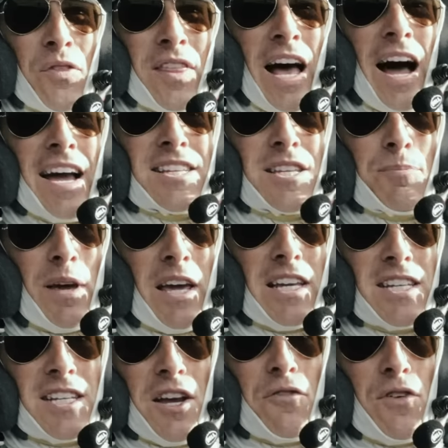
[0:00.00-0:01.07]
That is the
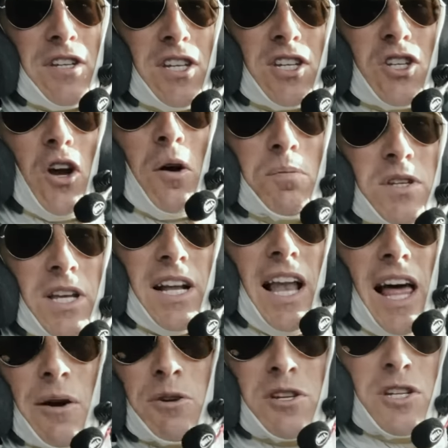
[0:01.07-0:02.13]
biggest difference. It stops the
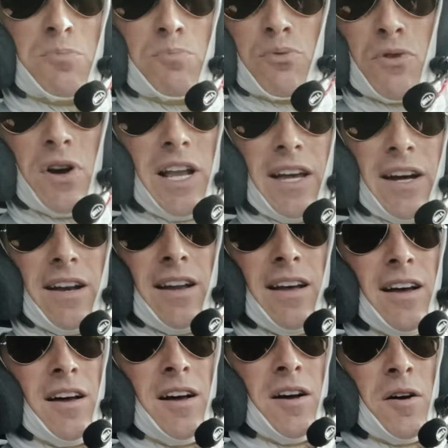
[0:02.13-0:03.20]
glare, which is
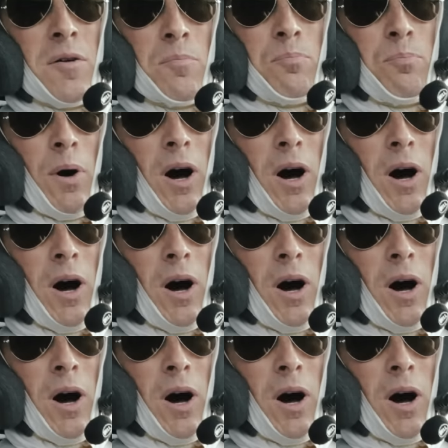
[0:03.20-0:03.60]
brilliant.